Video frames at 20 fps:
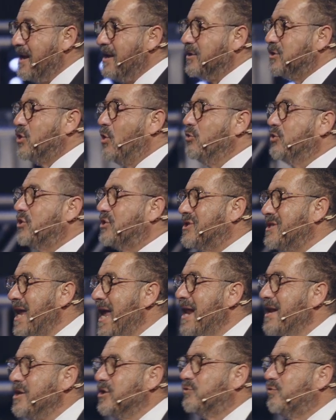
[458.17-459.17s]
So
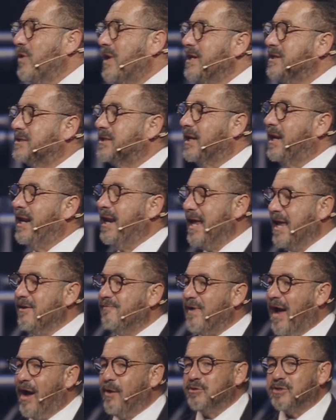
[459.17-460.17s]
sin is really to
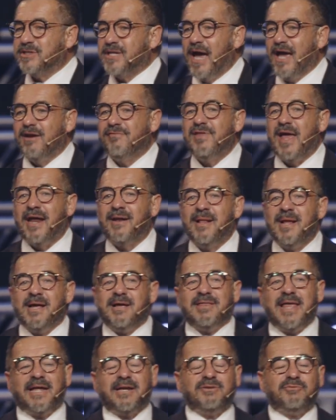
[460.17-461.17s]
live outside of
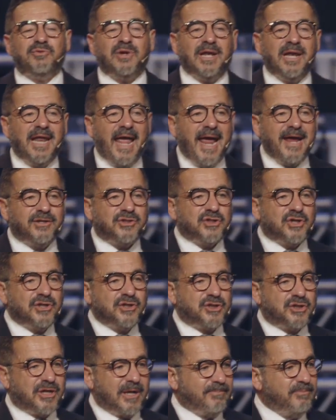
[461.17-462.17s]
that
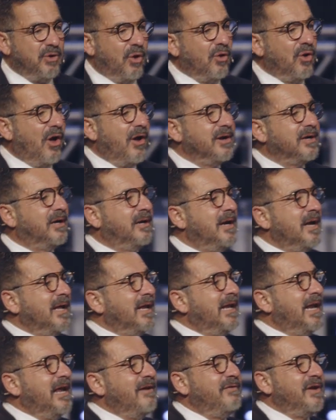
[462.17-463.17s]
relationship, no longer
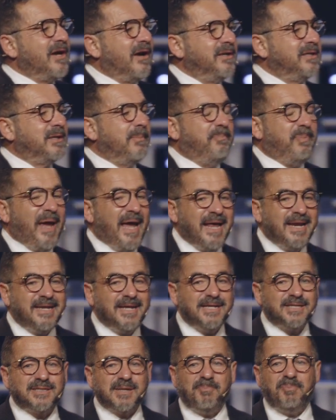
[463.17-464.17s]
living on
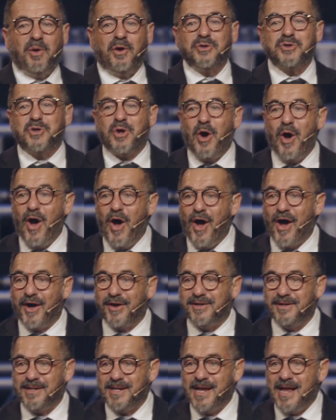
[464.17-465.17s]
dependence upon God.
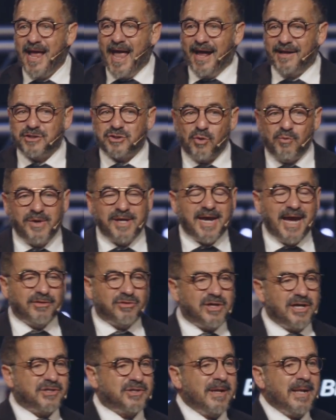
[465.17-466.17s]
And so we get
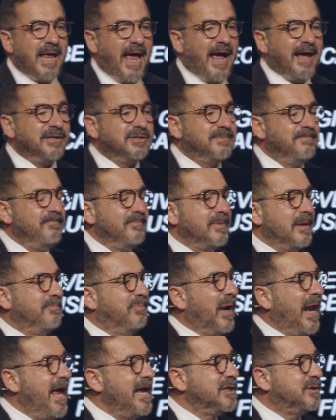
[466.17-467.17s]
this as
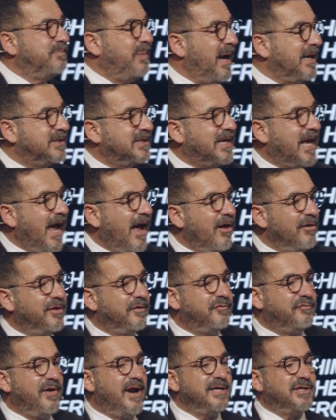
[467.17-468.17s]
Blaise Pascal, the
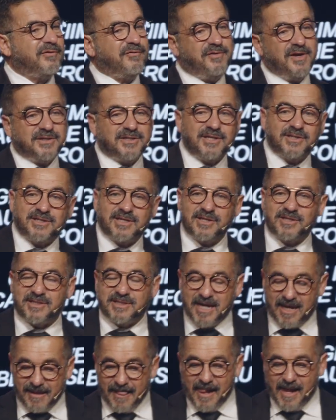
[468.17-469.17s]
French physicist,
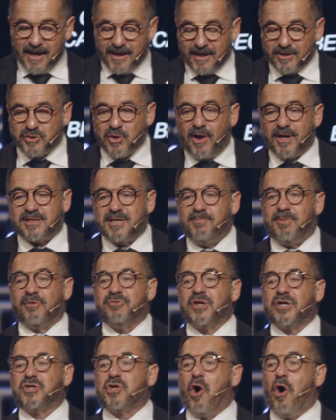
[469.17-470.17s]
said. He talked
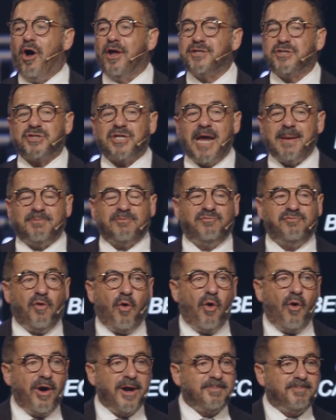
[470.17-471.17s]
about the God-shaped
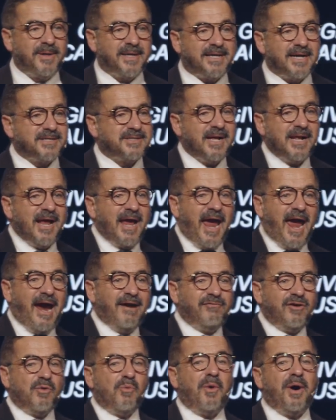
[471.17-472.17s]
void, because
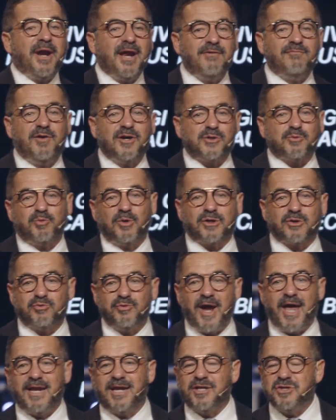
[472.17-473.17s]
every one of us were
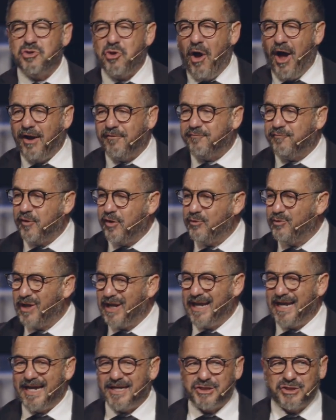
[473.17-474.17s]
created not for
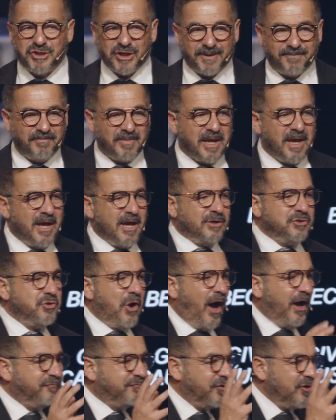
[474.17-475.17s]
religion,
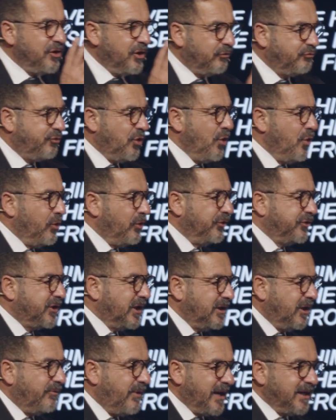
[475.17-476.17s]
not for the rules
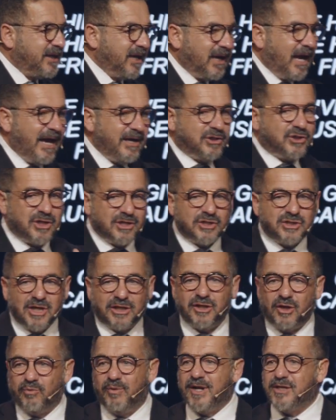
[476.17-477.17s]
and the regulations
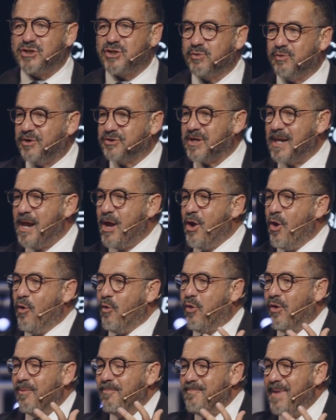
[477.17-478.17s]
and the rituals.
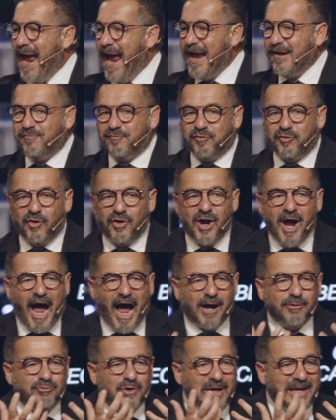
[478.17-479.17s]
We're made for
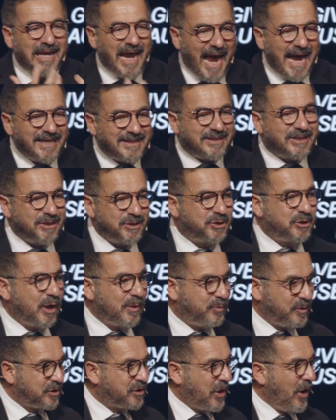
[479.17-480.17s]
a
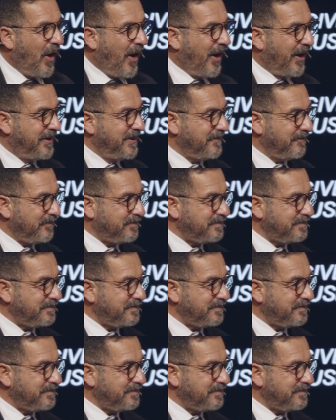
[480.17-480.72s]
relationship God.